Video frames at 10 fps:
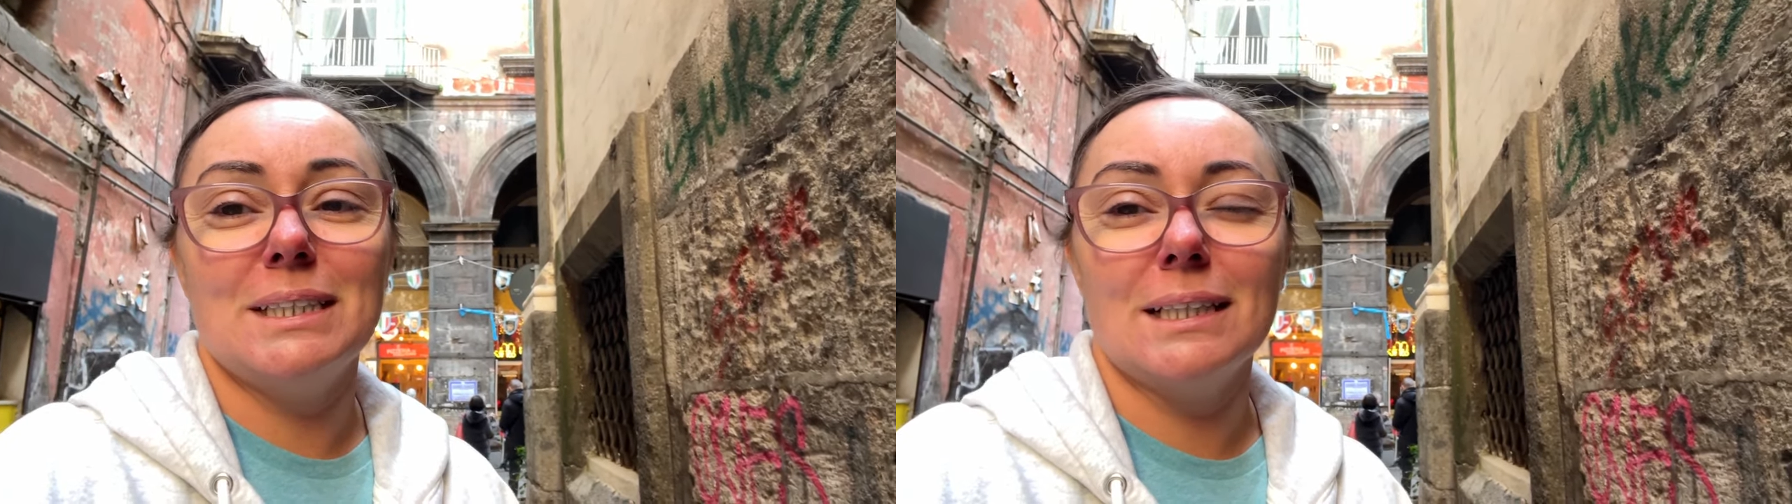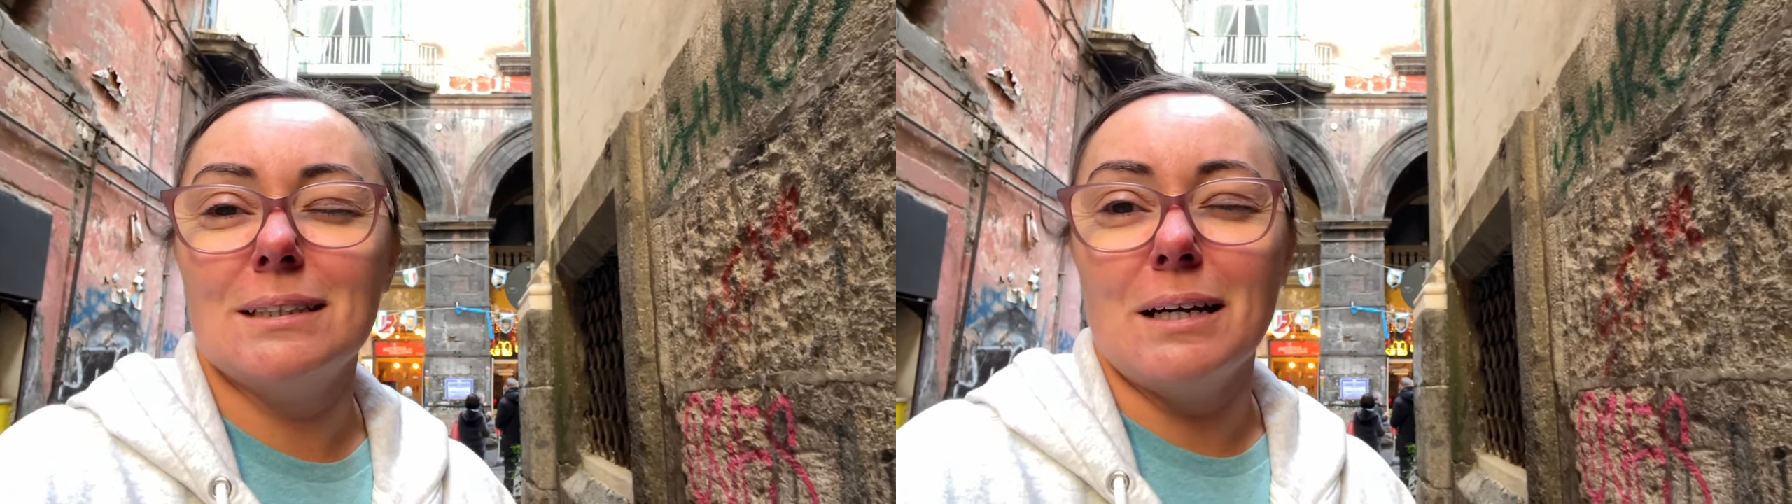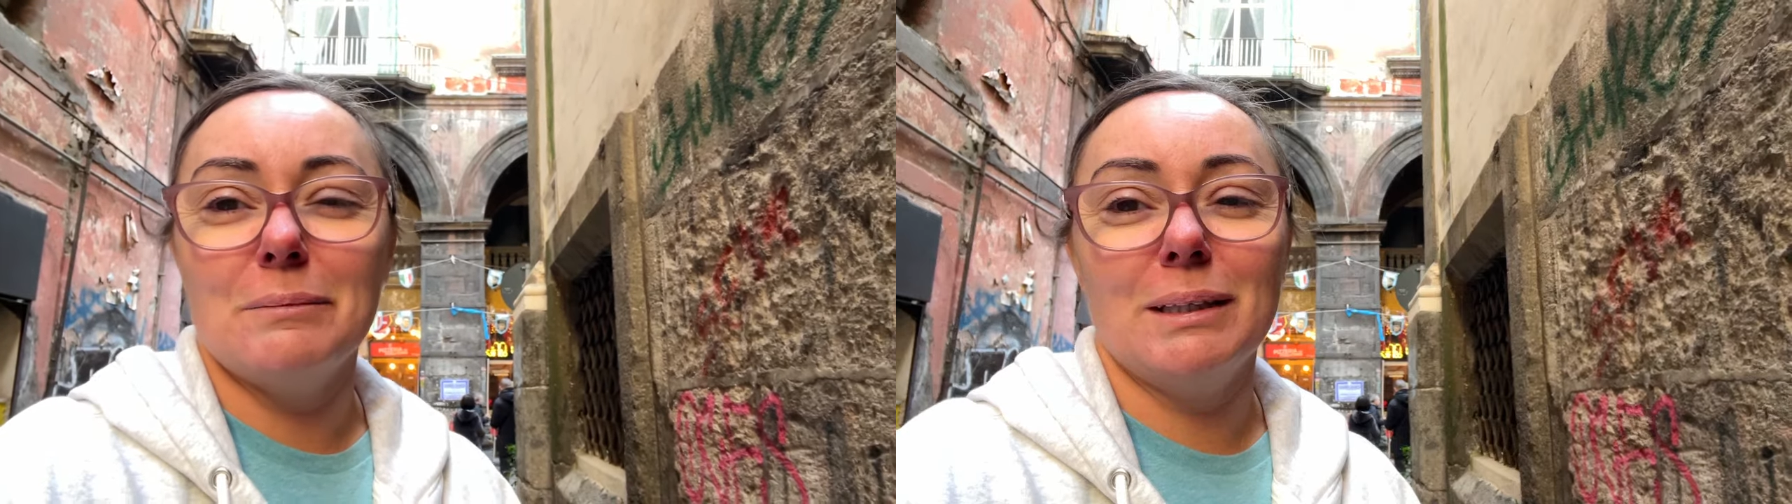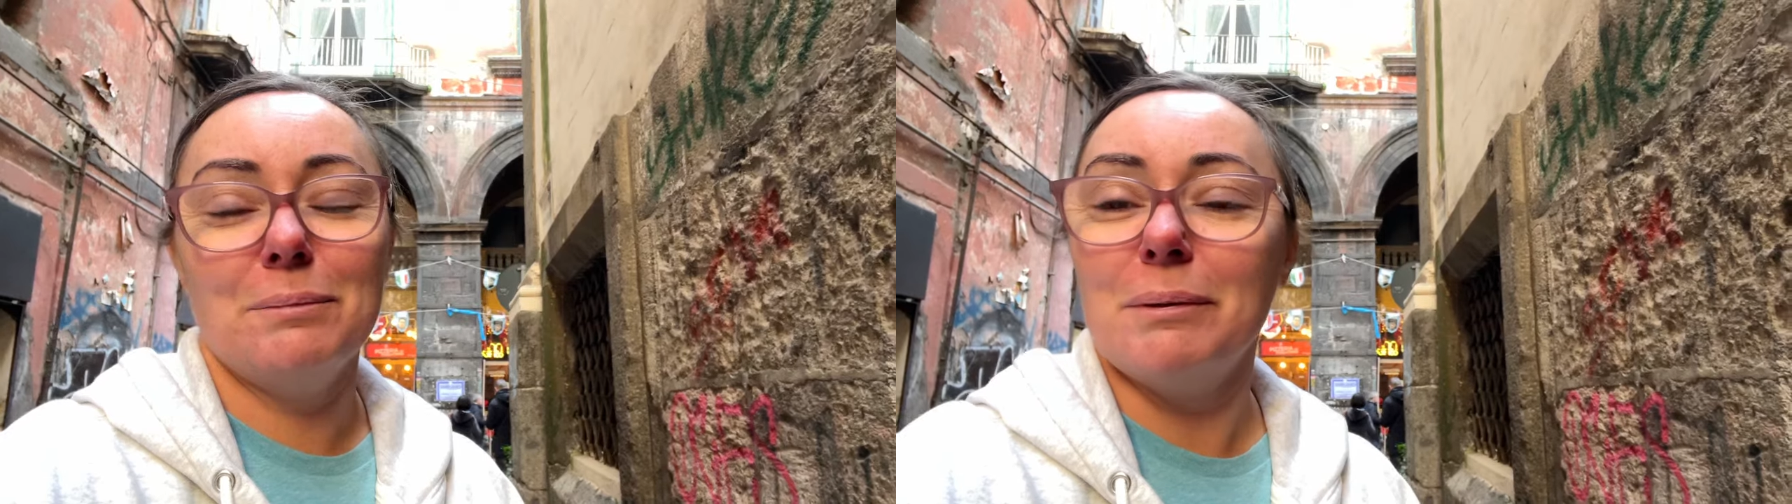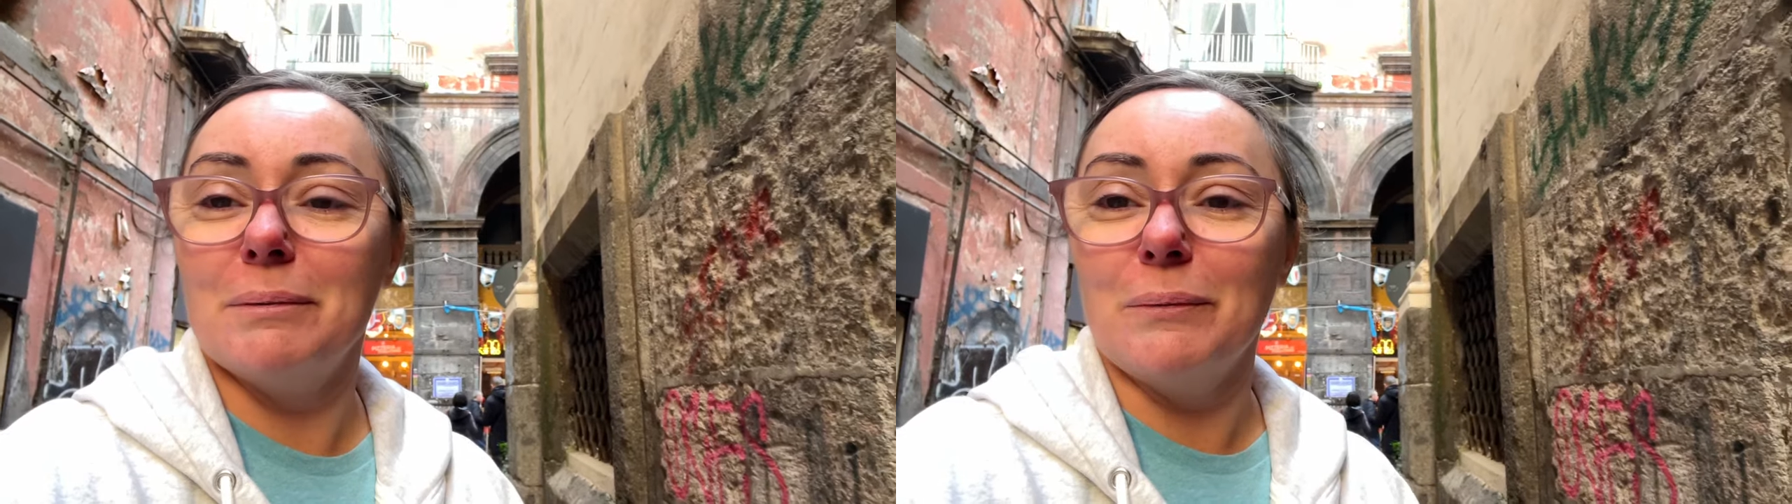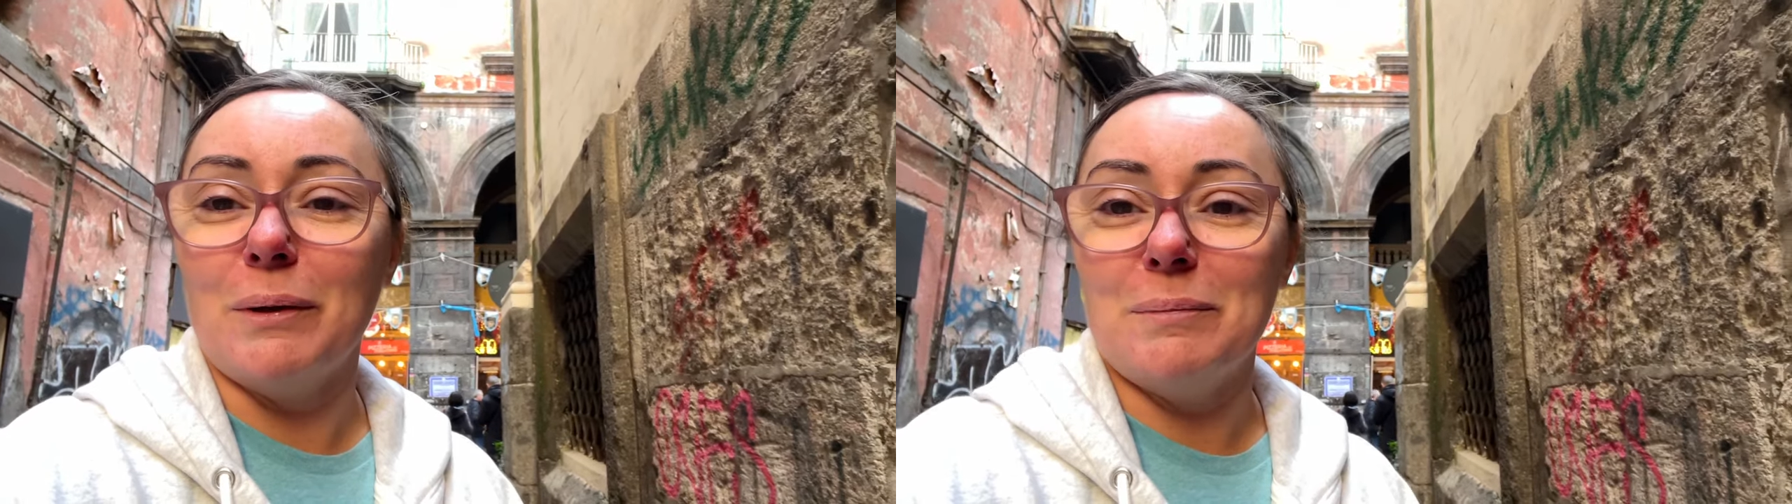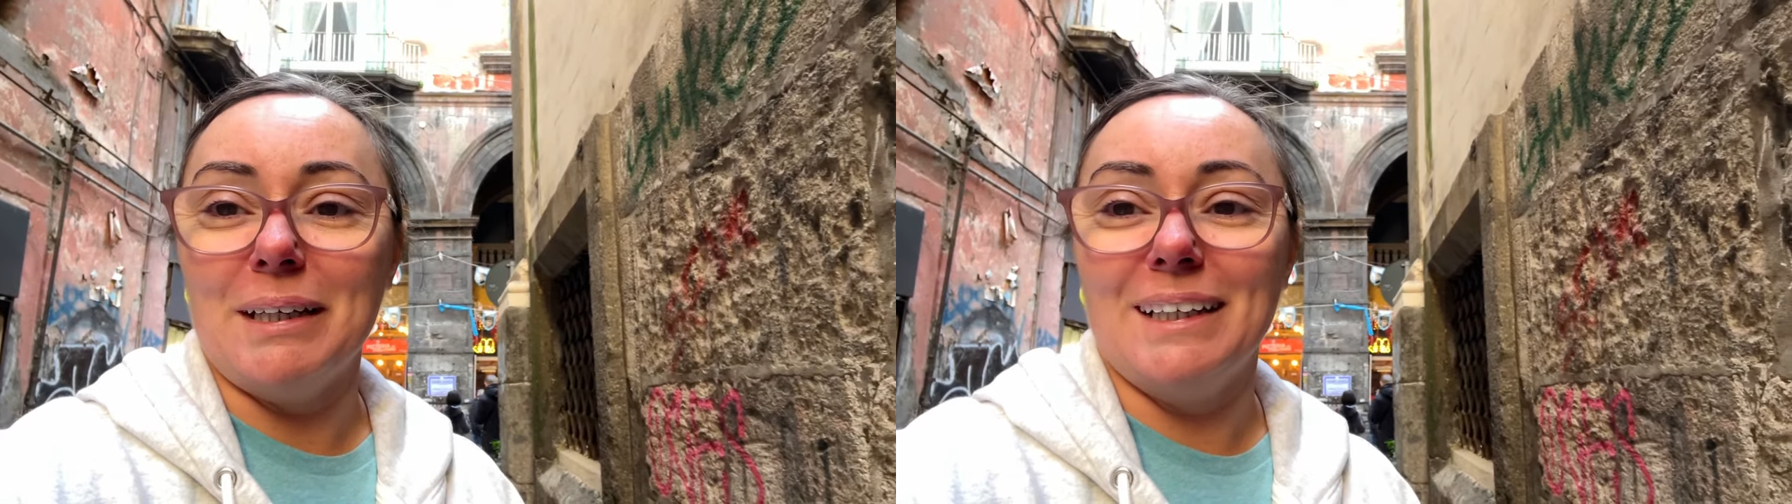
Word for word: next time, but there probably won't be.